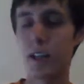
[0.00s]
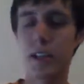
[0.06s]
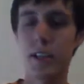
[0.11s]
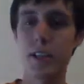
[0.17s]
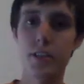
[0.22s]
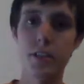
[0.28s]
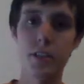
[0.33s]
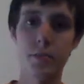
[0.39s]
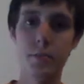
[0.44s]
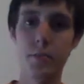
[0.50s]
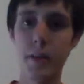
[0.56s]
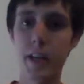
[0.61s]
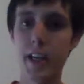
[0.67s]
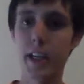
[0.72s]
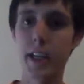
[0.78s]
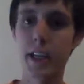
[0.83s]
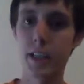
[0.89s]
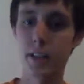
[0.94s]
He's just
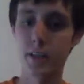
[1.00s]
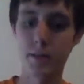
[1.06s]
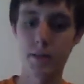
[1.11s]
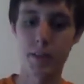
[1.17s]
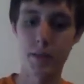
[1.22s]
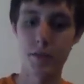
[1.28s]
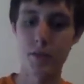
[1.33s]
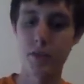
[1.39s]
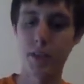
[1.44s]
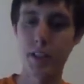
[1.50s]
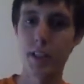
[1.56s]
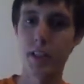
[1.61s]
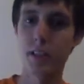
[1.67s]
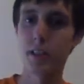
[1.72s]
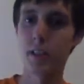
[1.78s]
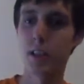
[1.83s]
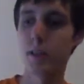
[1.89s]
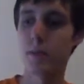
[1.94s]
big. Sometimes you need
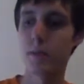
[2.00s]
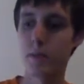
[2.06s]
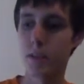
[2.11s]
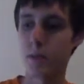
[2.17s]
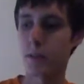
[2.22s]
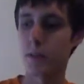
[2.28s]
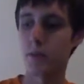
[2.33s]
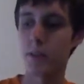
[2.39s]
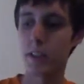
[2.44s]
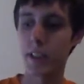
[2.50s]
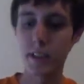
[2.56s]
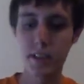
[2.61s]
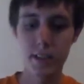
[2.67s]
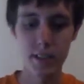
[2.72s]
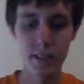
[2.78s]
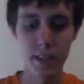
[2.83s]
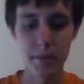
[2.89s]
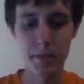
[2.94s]
something really
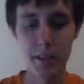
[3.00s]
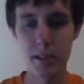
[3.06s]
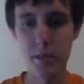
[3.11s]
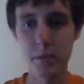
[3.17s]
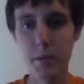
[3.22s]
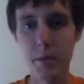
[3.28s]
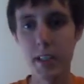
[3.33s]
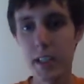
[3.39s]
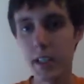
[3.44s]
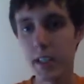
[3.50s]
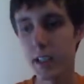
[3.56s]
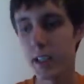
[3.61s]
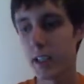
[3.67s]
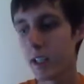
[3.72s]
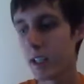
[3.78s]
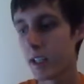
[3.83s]
easy to summon that's big.